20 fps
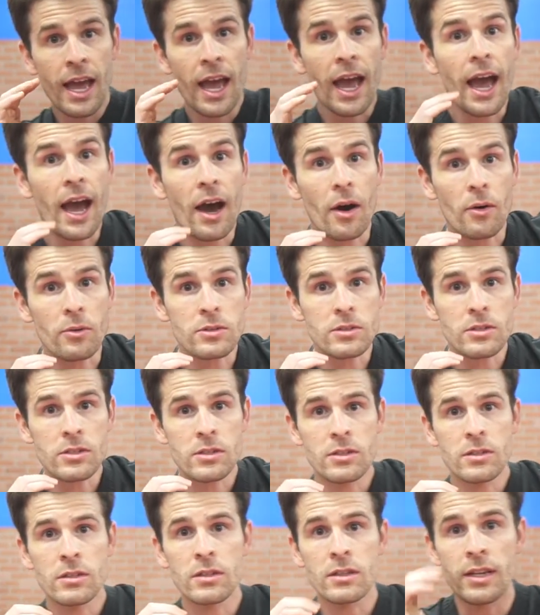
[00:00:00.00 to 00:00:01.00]
out.
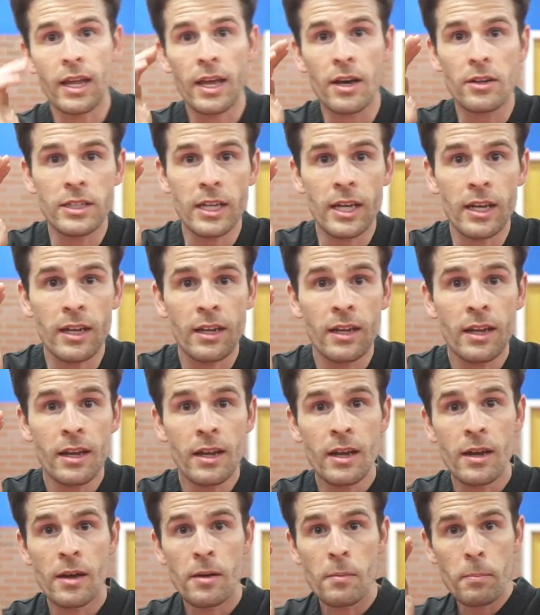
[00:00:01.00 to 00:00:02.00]
Nailed it.
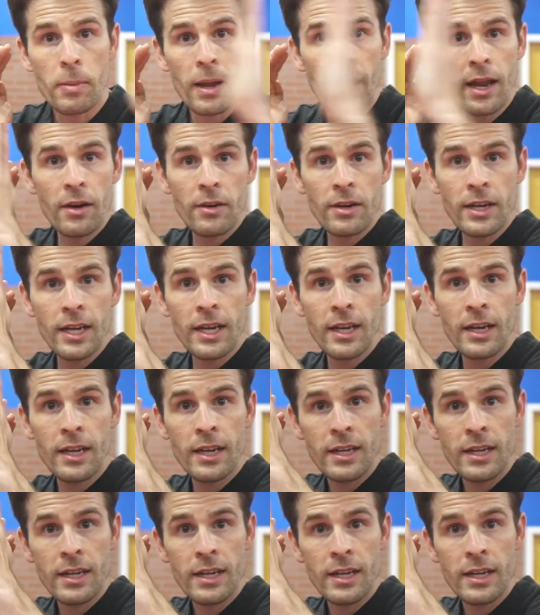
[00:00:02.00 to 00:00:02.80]
Parry,